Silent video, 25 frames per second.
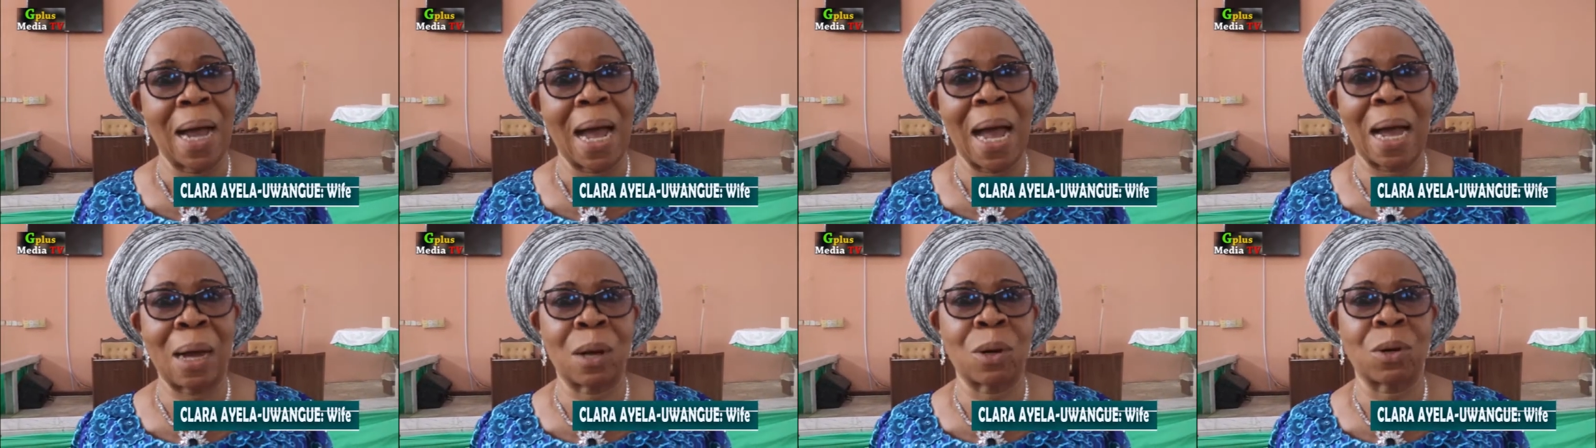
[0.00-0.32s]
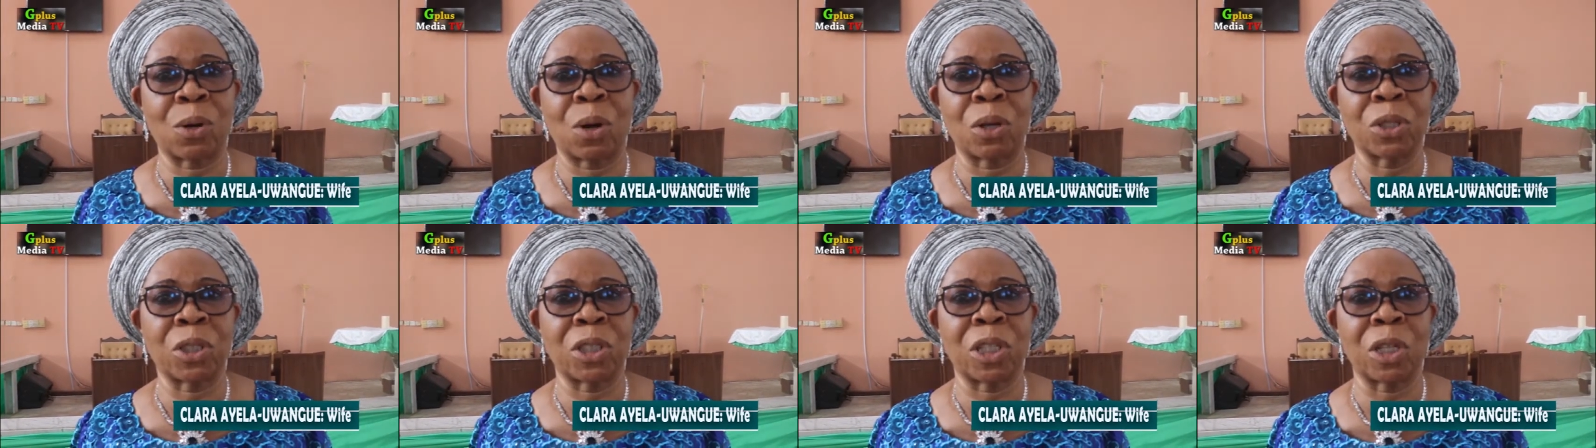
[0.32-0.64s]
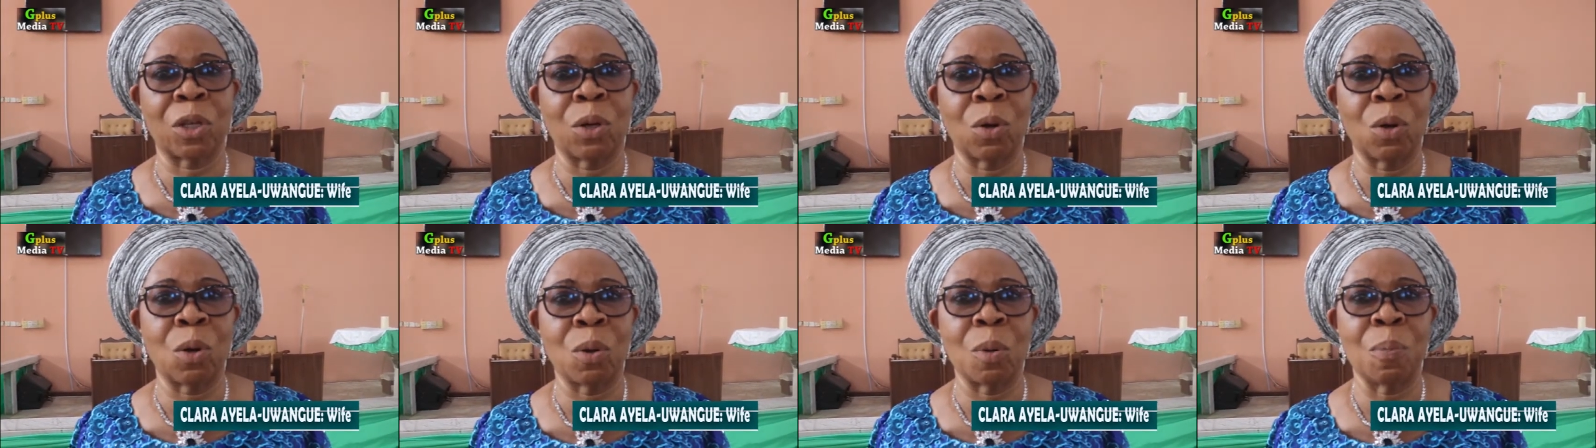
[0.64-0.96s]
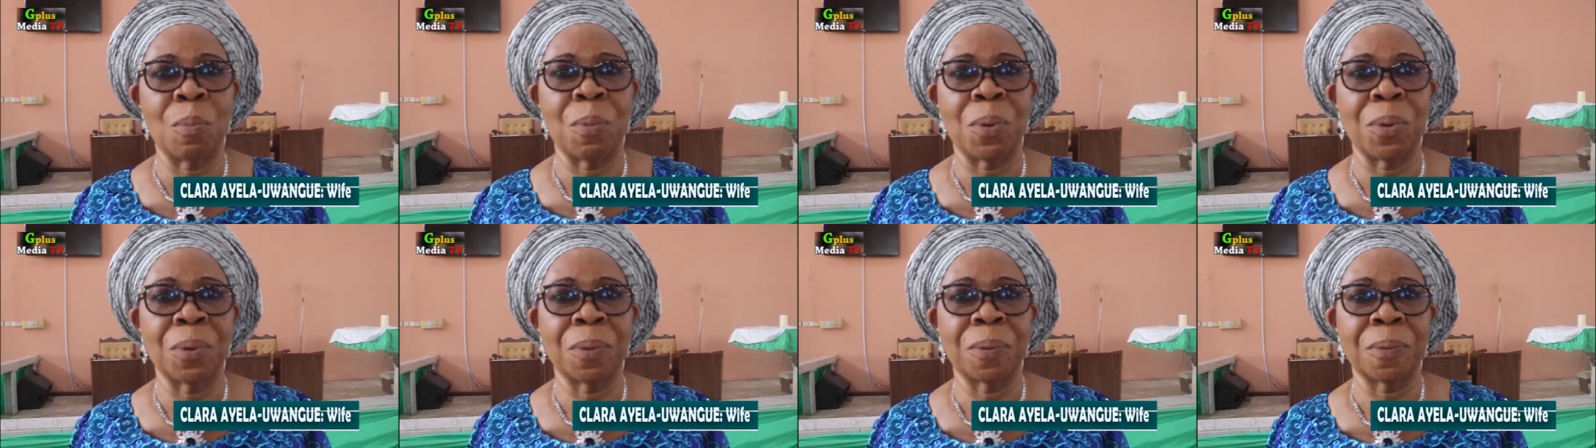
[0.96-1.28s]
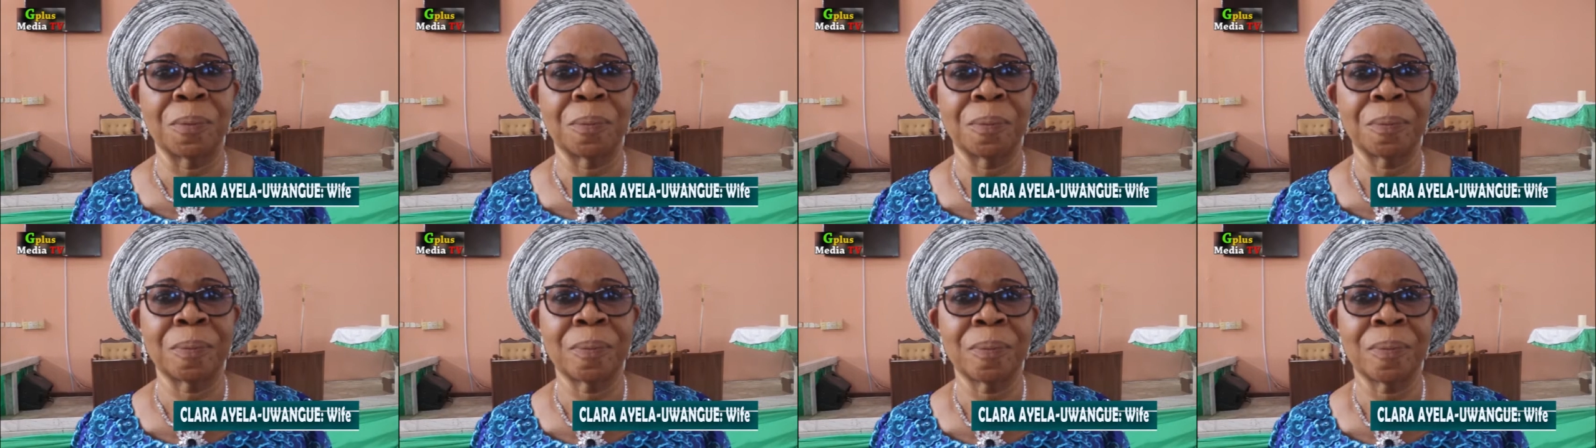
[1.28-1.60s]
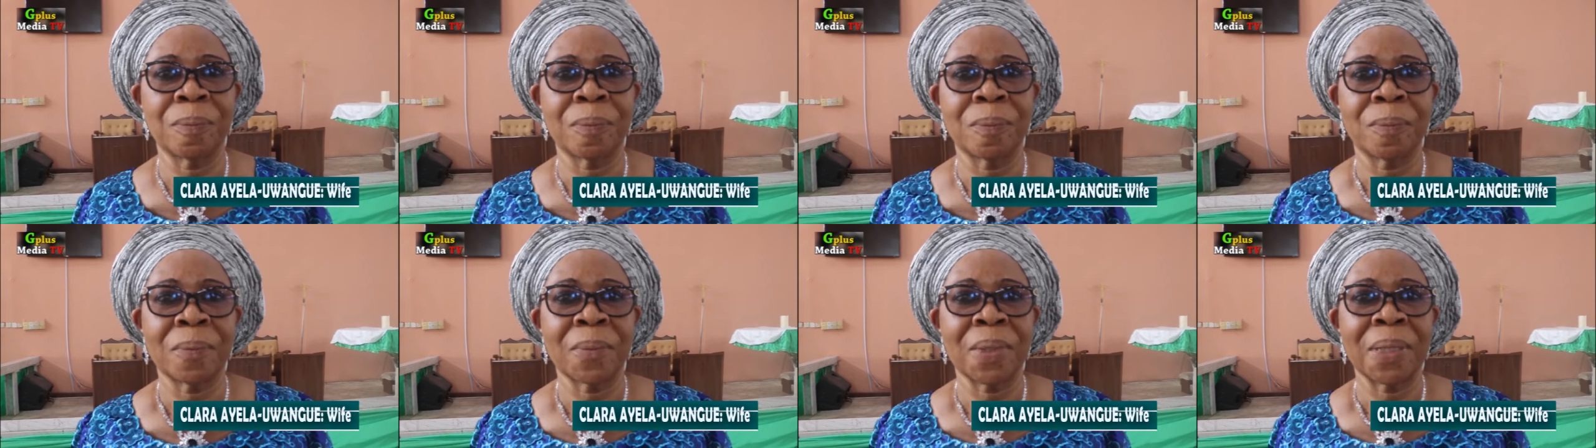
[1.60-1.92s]
across the
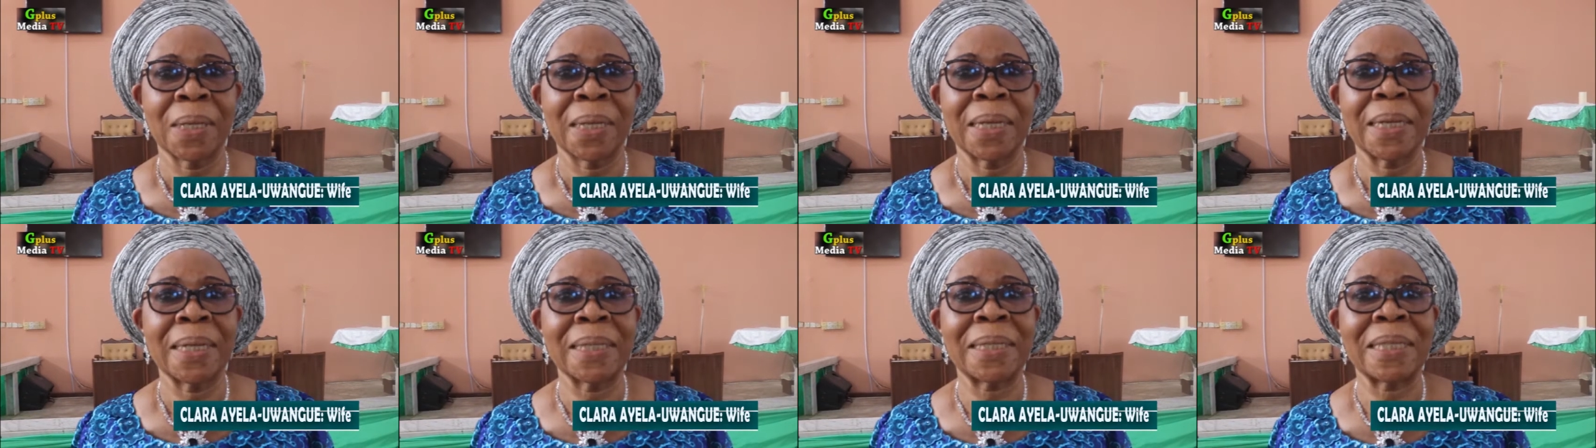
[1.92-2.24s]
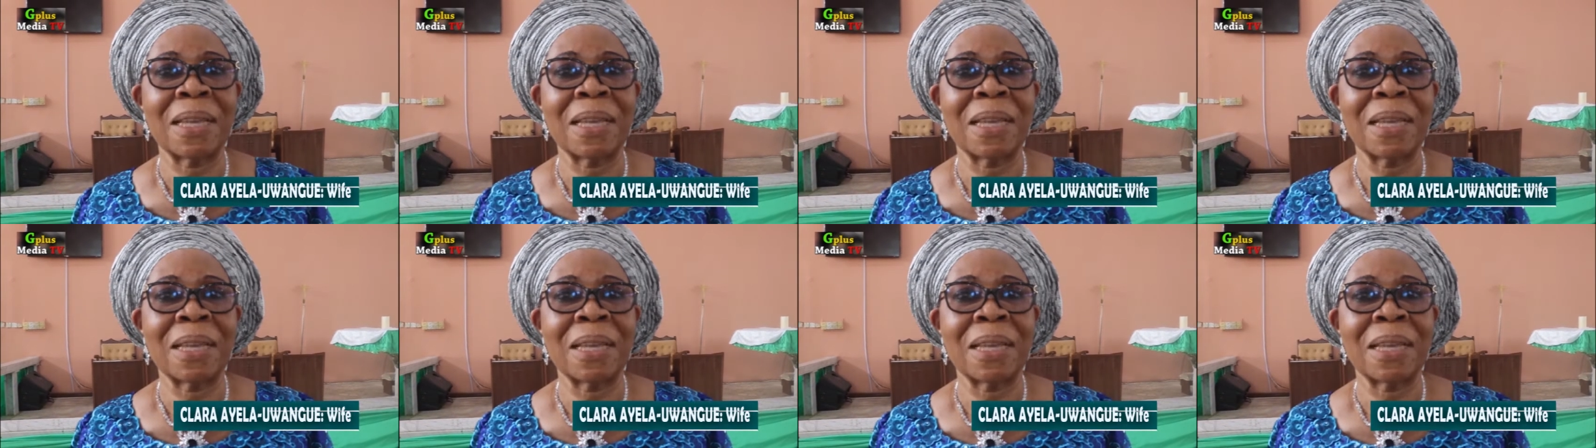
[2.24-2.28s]
globe.